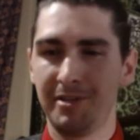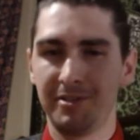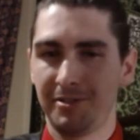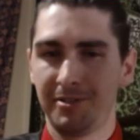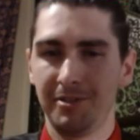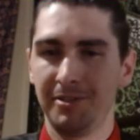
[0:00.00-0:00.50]
I
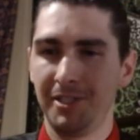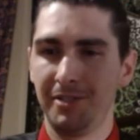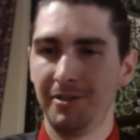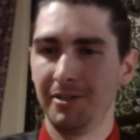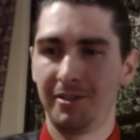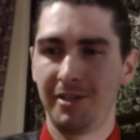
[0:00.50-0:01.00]
also told
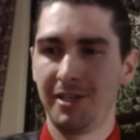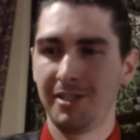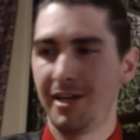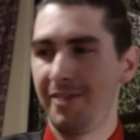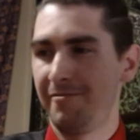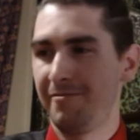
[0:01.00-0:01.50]
you all the
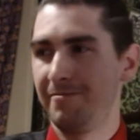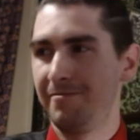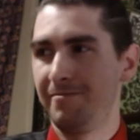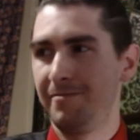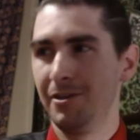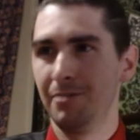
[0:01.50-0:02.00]
things that I
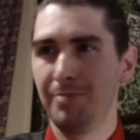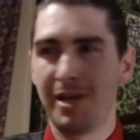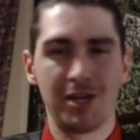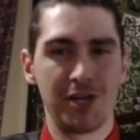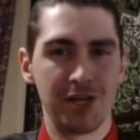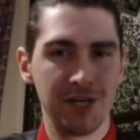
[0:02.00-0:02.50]
feel
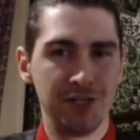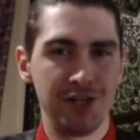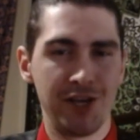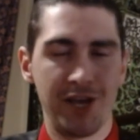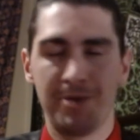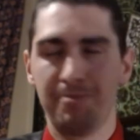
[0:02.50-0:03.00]
make a good
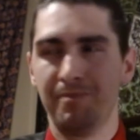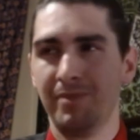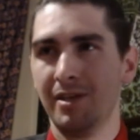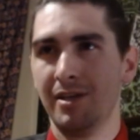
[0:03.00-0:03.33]
GM.